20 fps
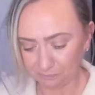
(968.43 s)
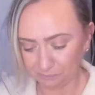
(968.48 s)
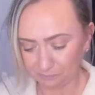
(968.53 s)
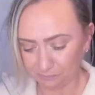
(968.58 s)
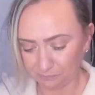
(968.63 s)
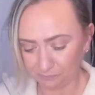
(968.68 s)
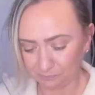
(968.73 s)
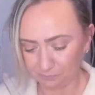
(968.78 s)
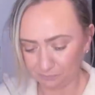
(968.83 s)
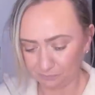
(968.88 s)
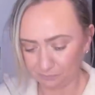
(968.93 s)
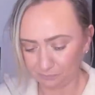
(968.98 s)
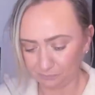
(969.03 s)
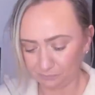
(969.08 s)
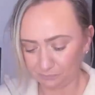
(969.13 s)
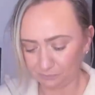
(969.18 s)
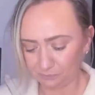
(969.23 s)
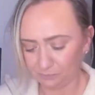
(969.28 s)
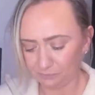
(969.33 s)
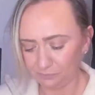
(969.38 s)

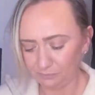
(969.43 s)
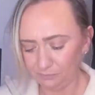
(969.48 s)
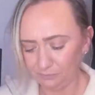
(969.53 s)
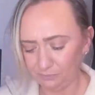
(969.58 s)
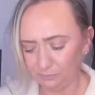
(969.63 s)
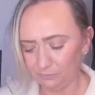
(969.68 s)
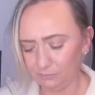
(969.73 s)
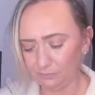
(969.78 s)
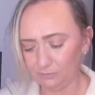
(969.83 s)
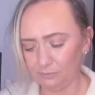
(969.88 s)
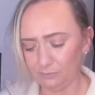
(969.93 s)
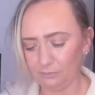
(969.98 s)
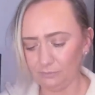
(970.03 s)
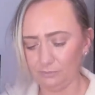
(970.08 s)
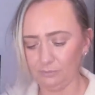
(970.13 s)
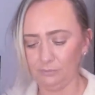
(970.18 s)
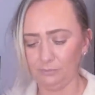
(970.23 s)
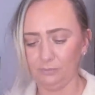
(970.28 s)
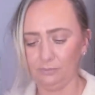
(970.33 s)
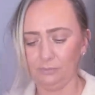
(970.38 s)

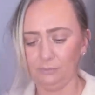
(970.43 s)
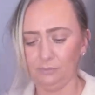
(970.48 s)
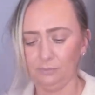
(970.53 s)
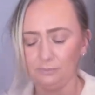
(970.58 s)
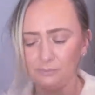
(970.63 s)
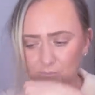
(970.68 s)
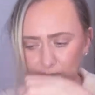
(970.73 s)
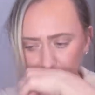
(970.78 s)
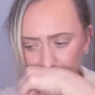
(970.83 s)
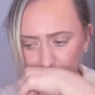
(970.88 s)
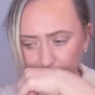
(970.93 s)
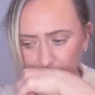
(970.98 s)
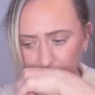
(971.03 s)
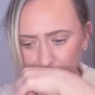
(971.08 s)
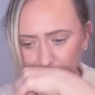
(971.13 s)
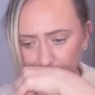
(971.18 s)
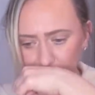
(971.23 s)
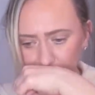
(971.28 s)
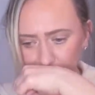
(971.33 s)
No one is speaking in this clip.